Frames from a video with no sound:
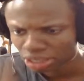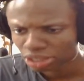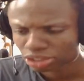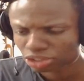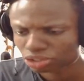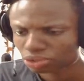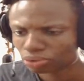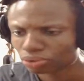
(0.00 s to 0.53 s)

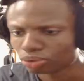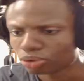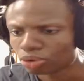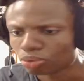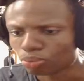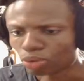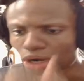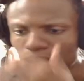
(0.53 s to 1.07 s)
So
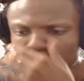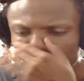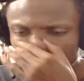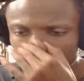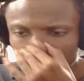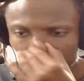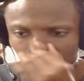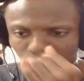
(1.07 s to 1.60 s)
what I'm trying
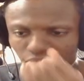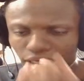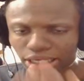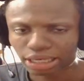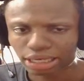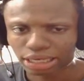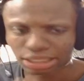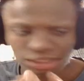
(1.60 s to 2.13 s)
to say
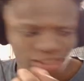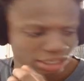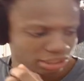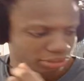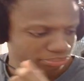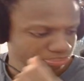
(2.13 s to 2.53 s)
here is that